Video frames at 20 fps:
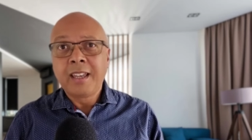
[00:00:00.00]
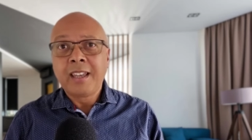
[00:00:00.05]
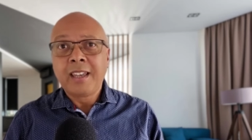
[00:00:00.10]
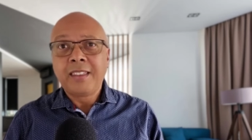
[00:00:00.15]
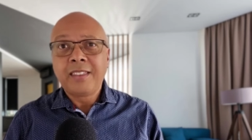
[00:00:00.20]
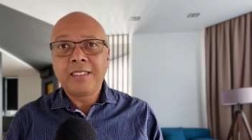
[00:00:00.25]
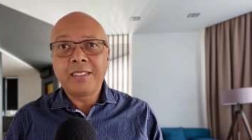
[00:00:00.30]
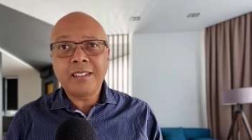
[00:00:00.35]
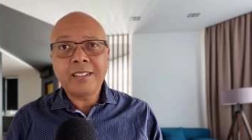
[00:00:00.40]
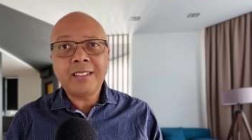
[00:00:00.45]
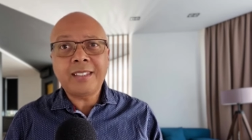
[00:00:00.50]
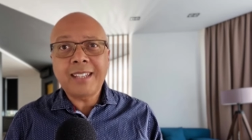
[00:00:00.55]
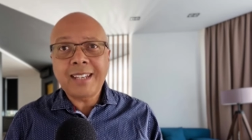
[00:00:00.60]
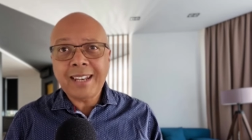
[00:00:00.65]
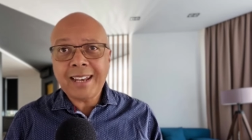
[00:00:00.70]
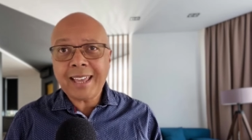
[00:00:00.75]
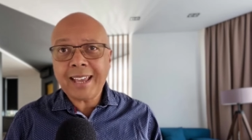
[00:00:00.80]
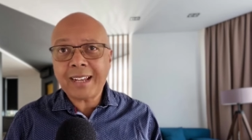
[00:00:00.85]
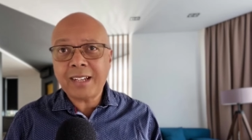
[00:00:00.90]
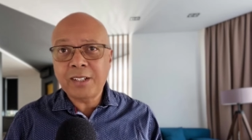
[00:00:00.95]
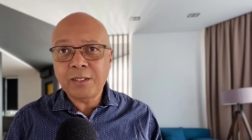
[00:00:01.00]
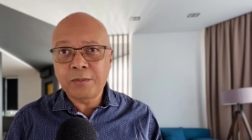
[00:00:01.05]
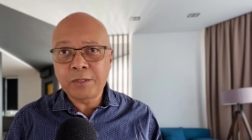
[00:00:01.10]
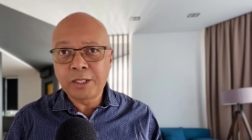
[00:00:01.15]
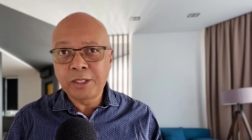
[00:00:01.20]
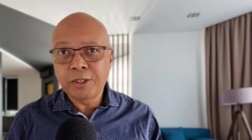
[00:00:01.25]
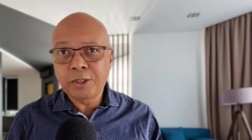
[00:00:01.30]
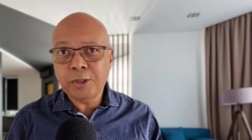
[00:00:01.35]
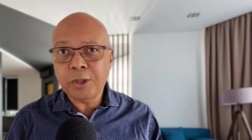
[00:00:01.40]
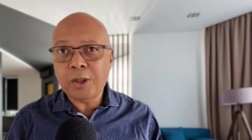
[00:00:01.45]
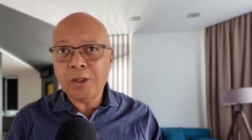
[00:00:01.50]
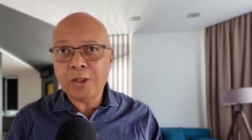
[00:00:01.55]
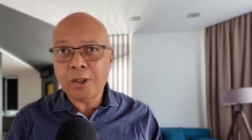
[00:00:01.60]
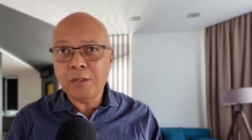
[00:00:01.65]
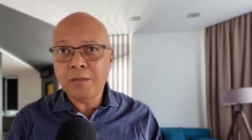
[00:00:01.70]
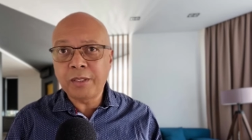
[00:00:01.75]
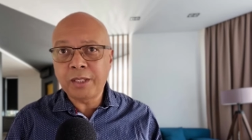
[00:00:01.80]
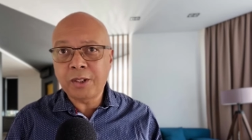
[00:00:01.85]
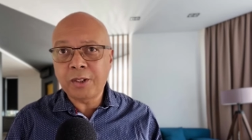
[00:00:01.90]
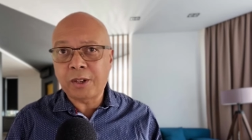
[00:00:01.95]
This lack of control over
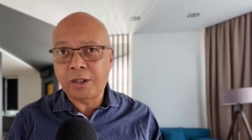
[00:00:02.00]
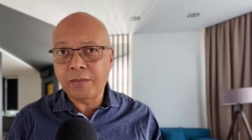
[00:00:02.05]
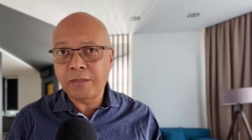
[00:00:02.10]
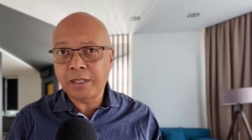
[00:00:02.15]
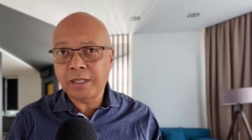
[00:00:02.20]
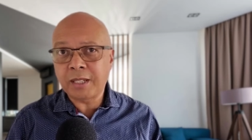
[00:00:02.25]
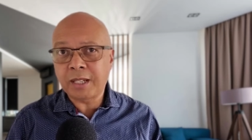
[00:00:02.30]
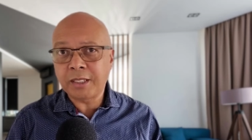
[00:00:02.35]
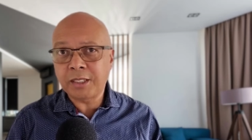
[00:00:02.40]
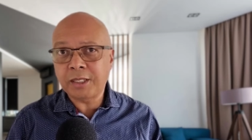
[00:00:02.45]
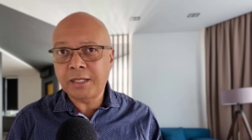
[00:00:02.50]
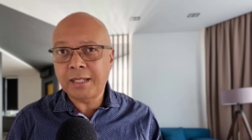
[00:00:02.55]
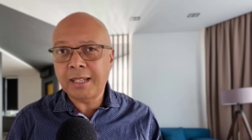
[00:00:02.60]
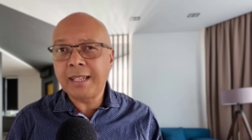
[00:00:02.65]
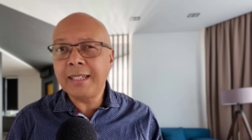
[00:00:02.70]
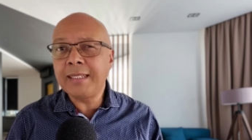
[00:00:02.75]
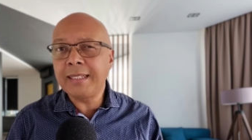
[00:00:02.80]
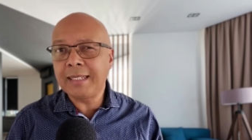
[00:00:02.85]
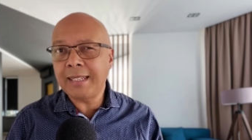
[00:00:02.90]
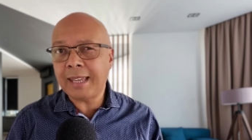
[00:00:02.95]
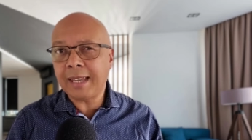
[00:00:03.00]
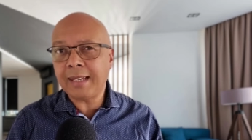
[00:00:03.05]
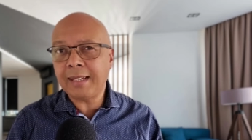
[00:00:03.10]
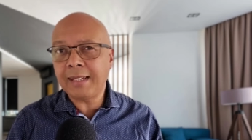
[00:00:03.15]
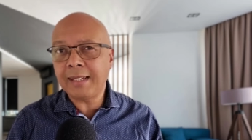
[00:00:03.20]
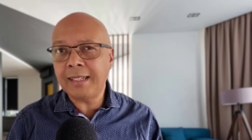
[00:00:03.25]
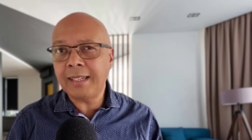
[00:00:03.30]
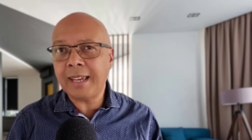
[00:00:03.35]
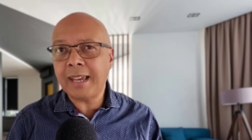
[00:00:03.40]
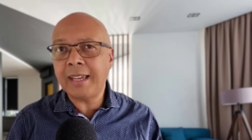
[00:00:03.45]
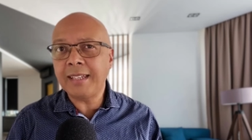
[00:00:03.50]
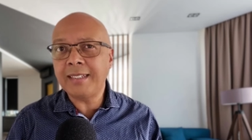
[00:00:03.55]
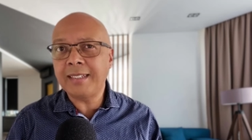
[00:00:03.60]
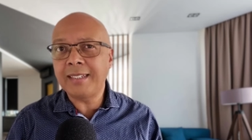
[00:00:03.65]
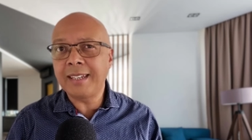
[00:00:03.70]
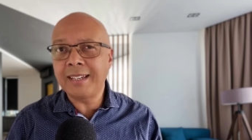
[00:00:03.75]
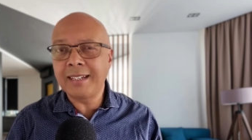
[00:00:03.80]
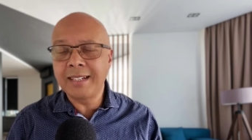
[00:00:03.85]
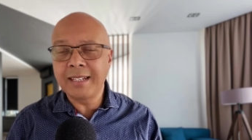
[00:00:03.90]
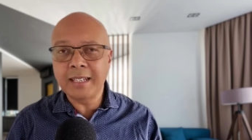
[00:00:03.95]
the conversation is likely a
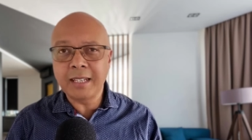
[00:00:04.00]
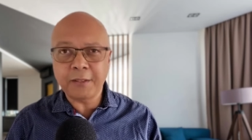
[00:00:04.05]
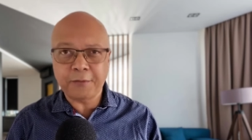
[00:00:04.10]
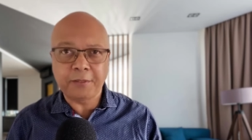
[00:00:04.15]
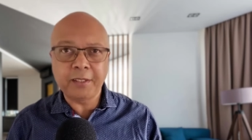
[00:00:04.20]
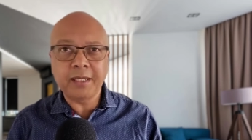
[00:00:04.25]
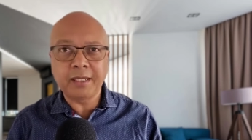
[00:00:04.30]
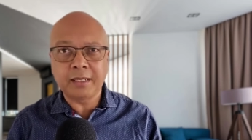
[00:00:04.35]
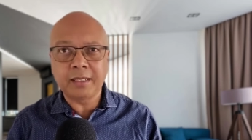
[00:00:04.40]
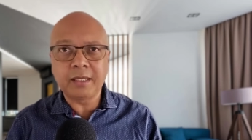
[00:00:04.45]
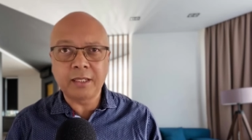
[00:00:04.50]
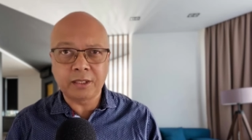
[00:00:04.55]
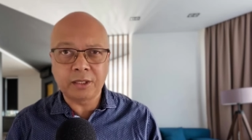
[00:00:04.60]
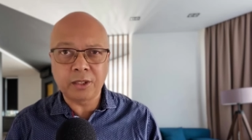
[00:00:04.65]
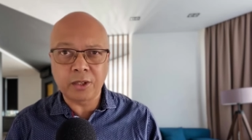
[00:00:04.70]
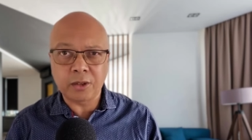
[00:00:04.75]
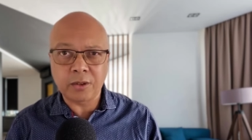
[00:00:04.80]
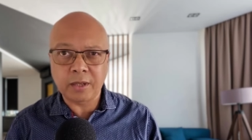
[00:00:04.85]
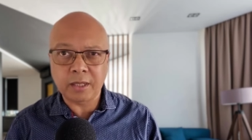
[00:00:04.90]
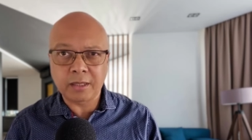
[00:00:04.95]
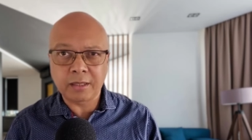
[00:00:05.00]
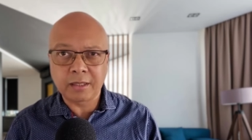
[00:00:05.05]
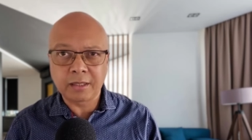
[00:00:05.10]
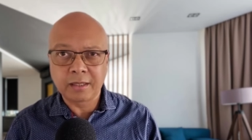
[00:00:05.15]
significant deterrent.